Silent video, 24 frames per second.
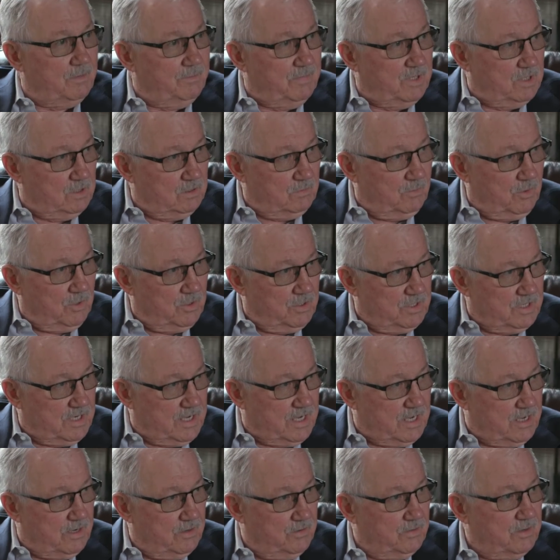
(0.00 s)
mill burnt
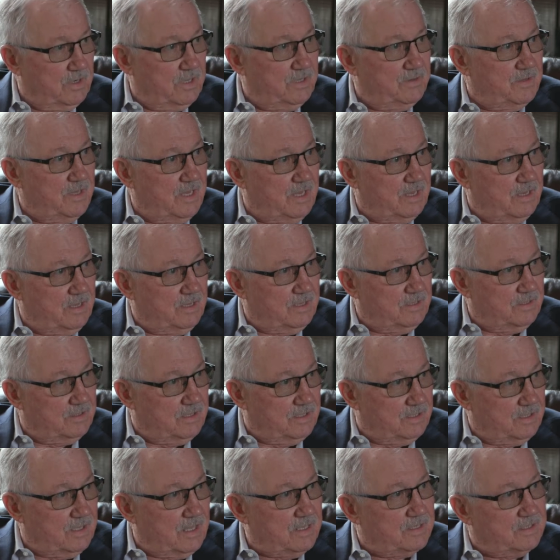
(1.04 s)
down, and they
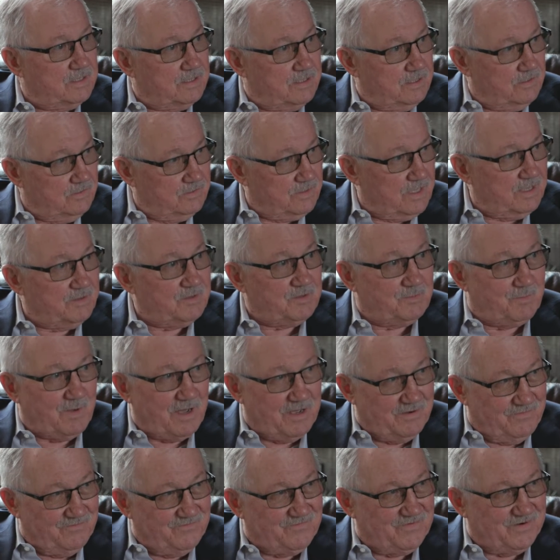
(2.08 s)
still that
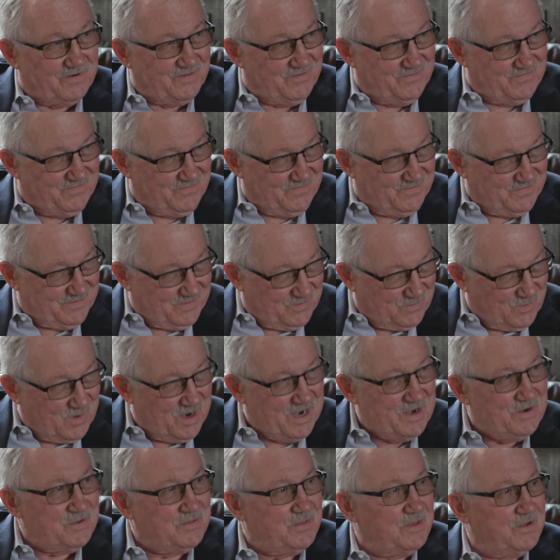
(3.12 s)
spot in front of the
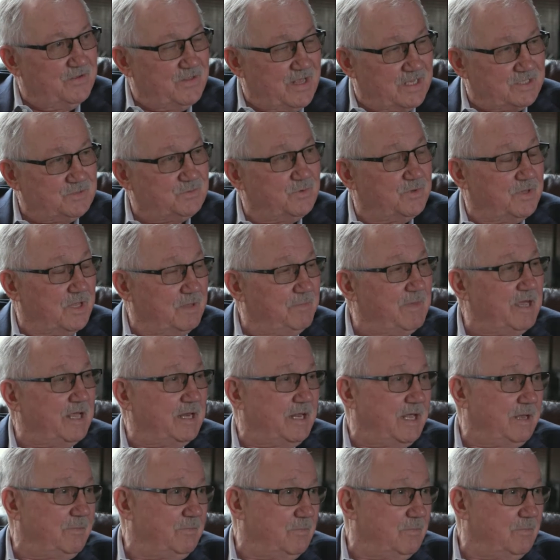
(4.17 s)
winery there, that's where they made